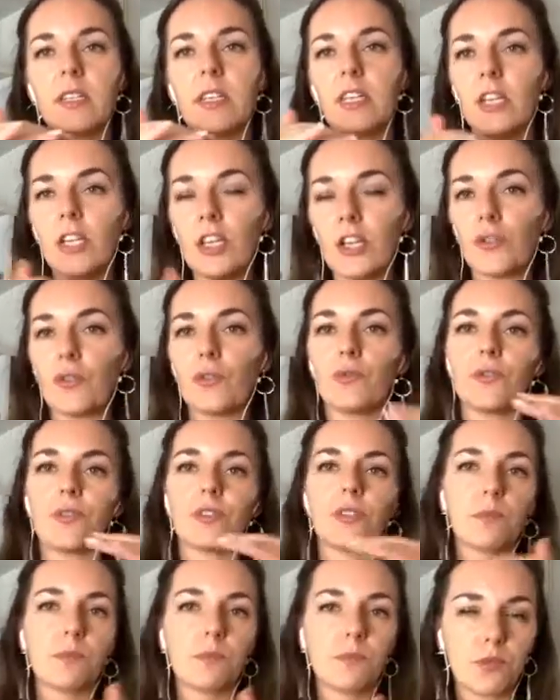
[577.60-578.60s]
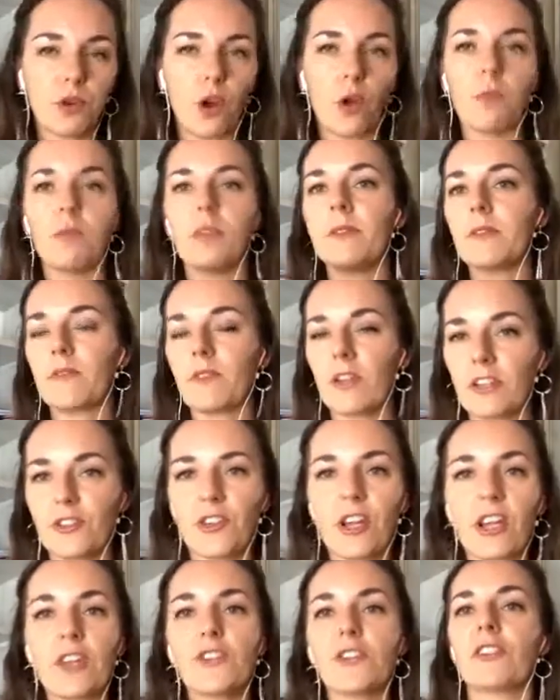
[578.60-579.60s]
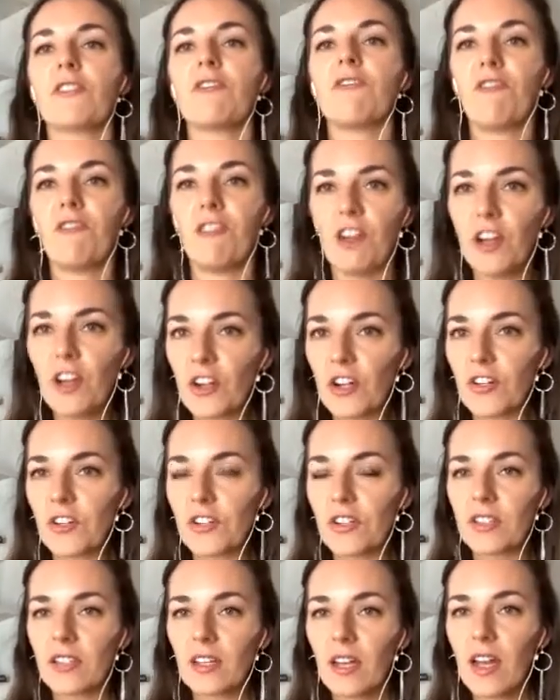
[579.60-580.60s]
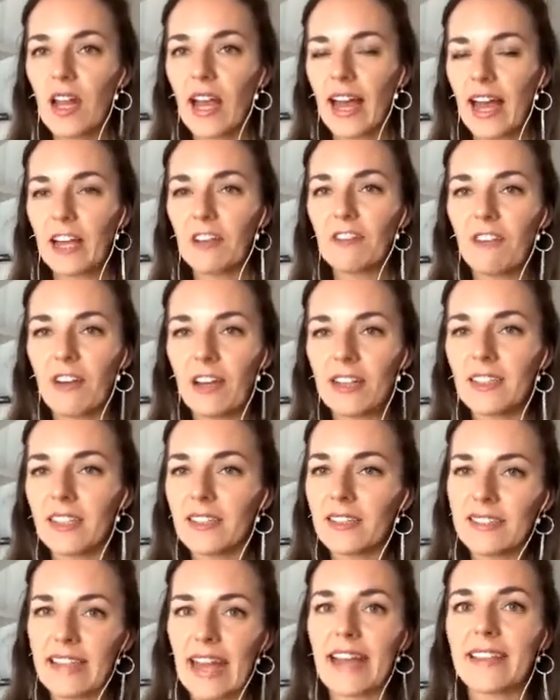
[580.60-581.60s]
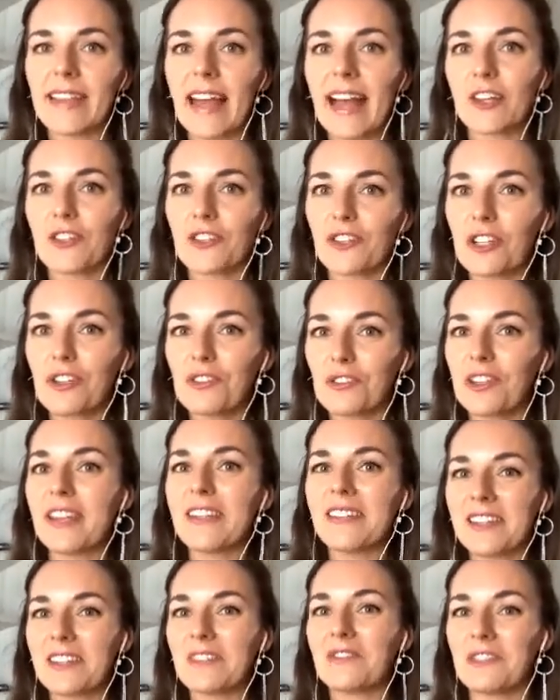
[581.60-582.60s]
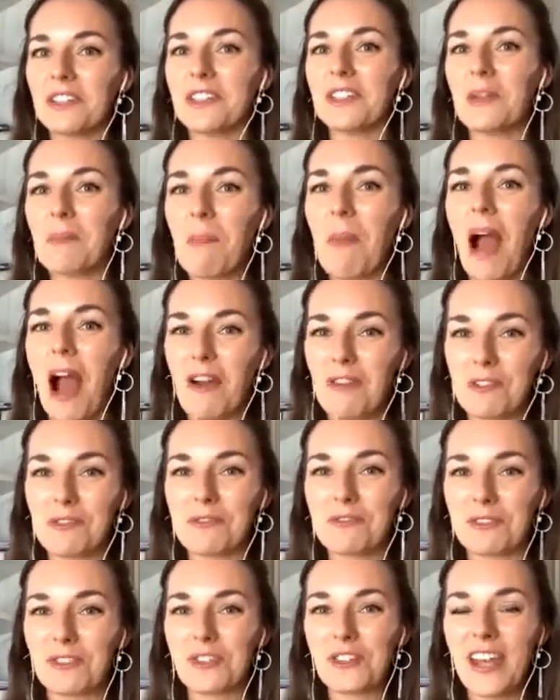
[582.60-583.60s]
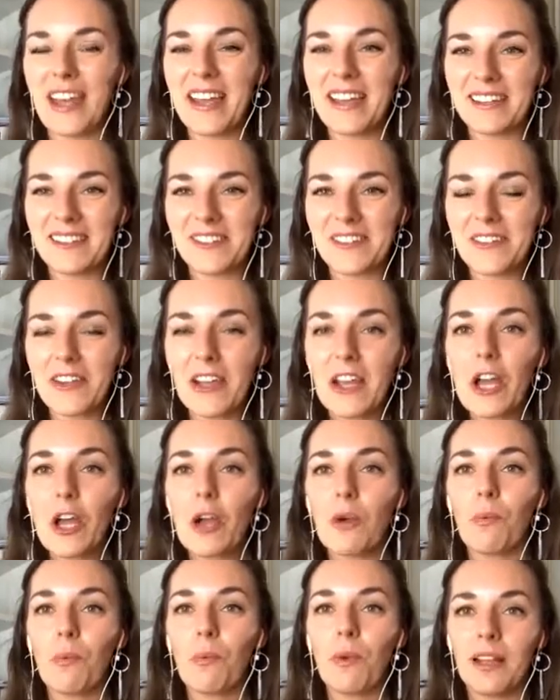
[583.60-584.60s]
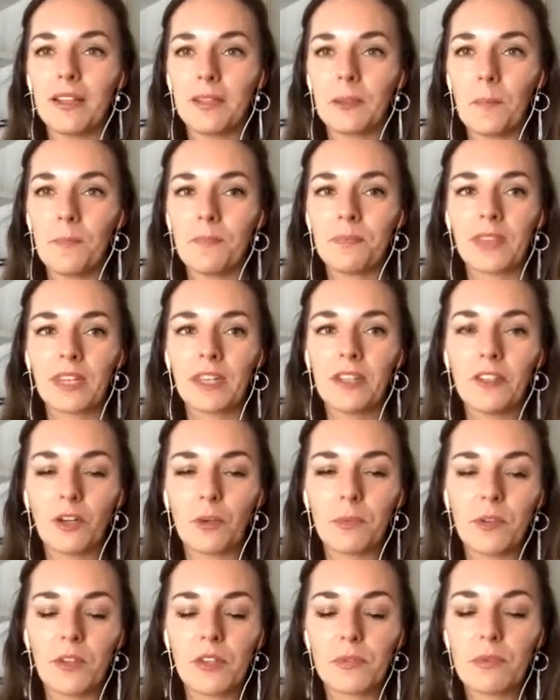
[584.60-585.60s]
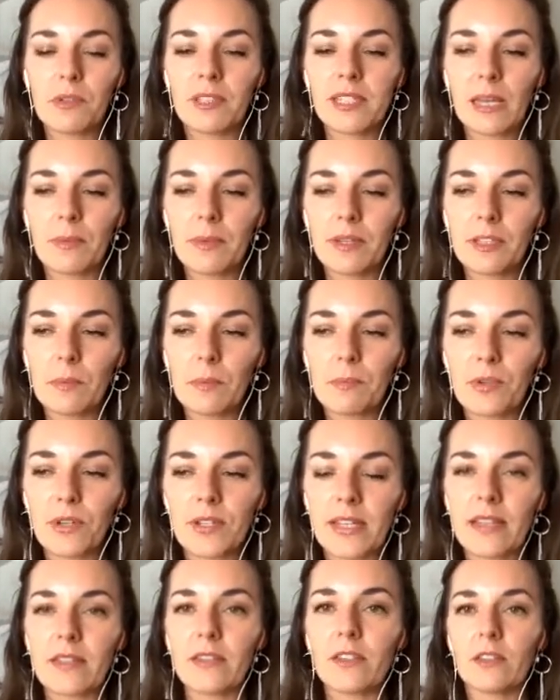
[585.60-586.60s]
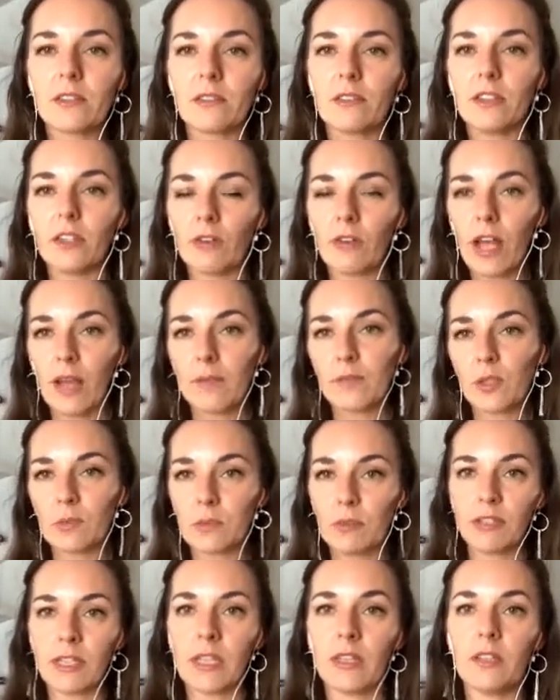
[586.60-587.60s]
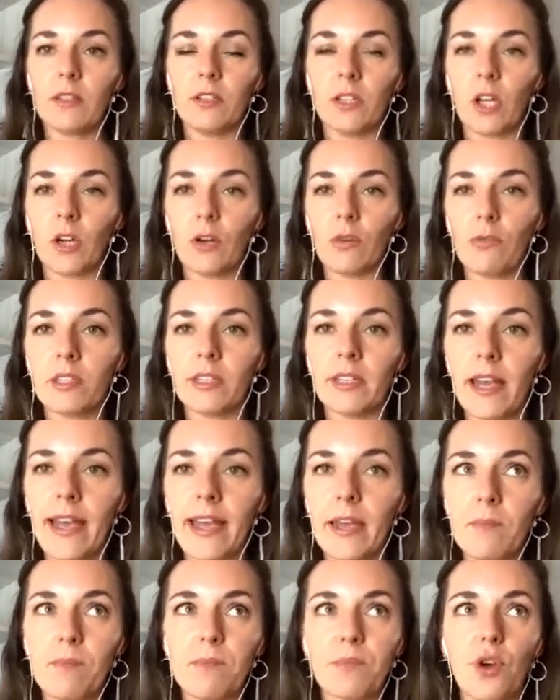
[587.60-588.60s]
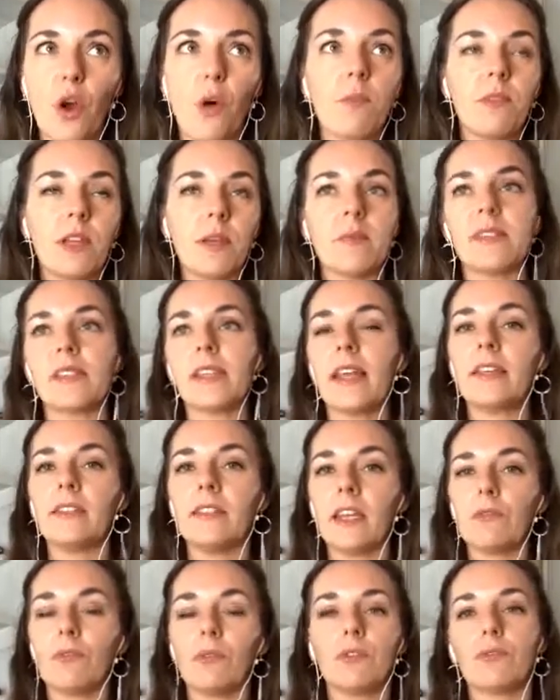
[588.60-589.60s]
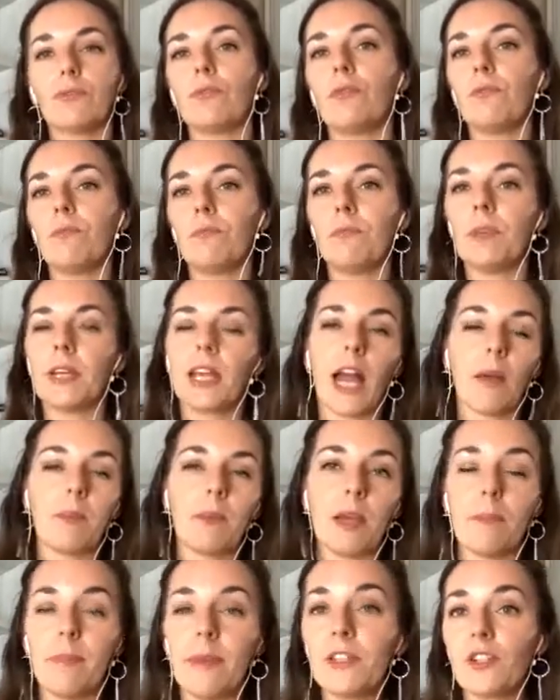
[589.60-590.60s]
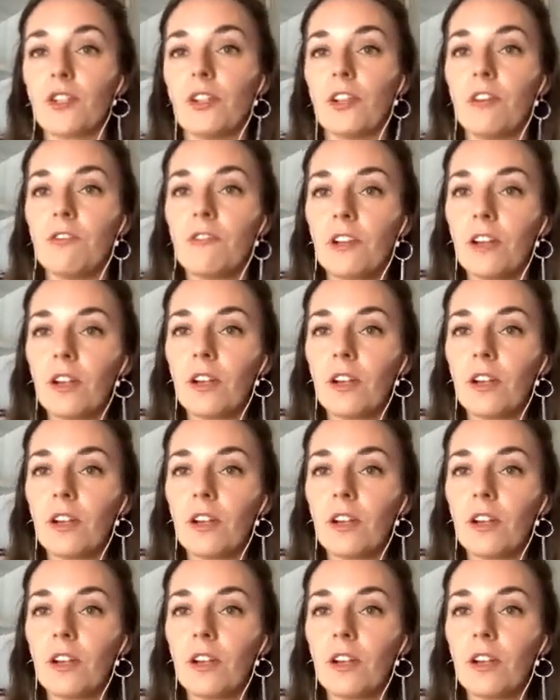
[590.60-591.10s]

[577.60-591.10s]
issues, problems, frustrations first, I find that actually creates a really powerful change. When, because when somebody presents, comes to me with with a problem, say they want to become a better lover,